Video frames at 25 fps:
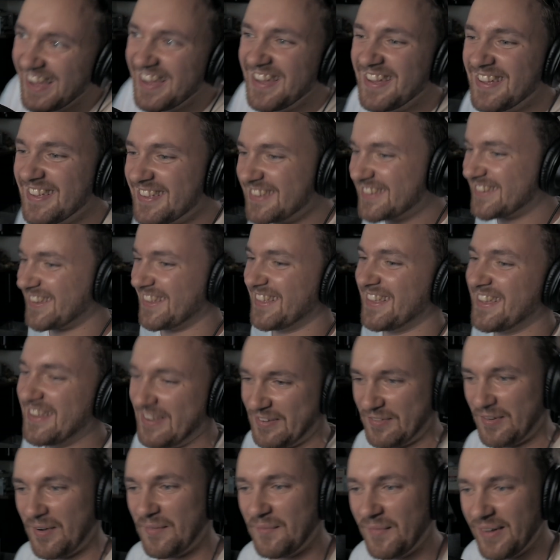
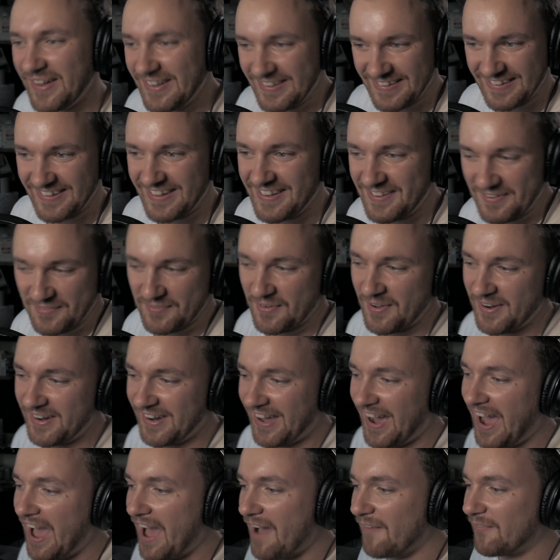this one,
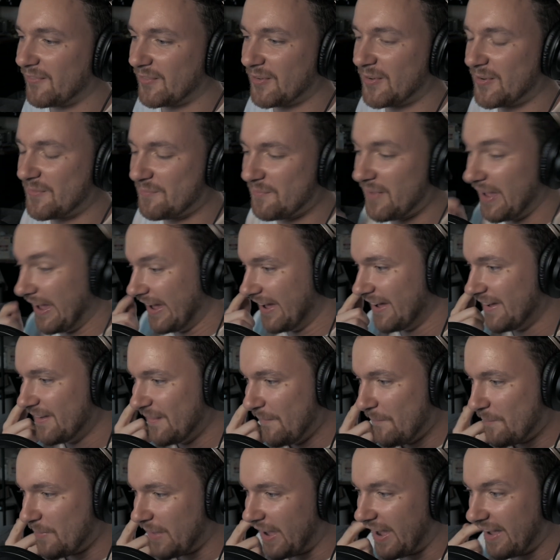I have to admit,
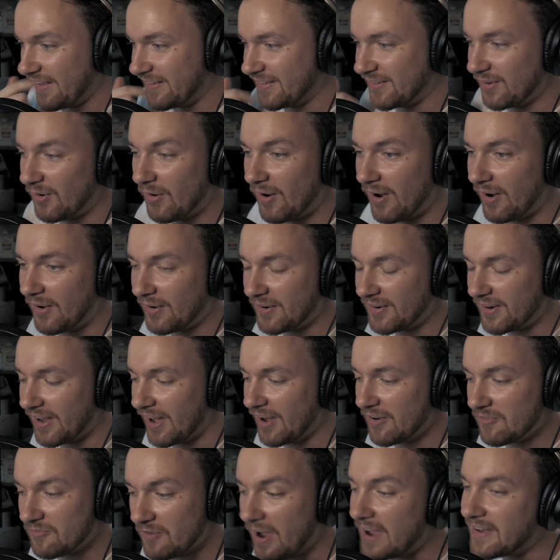I saw it on
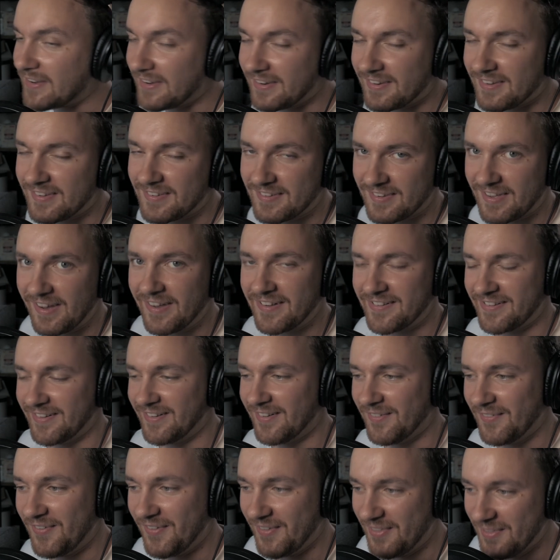a Reddit discussion
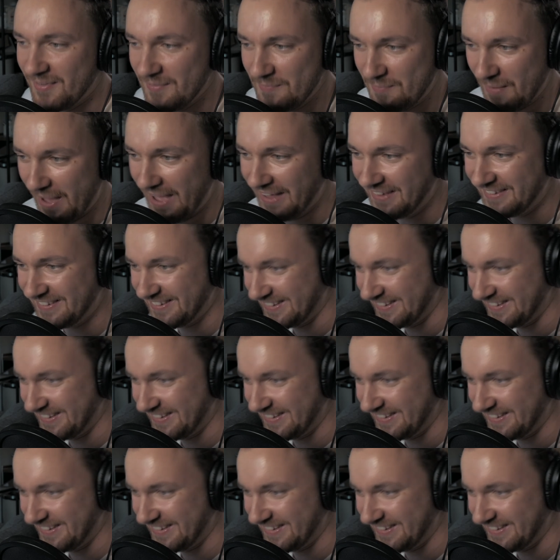of the best